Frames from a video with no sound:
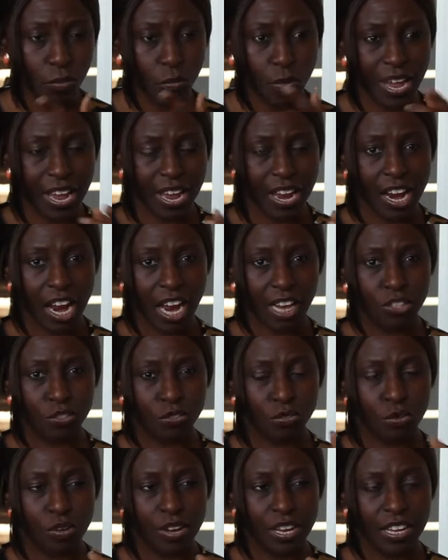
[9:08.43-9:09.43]
where I
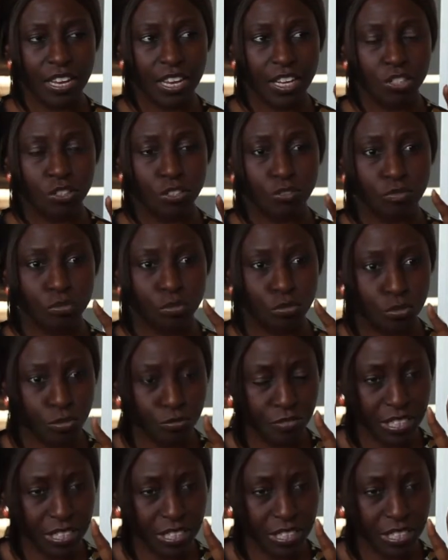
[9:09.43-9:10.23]
saw a case of 2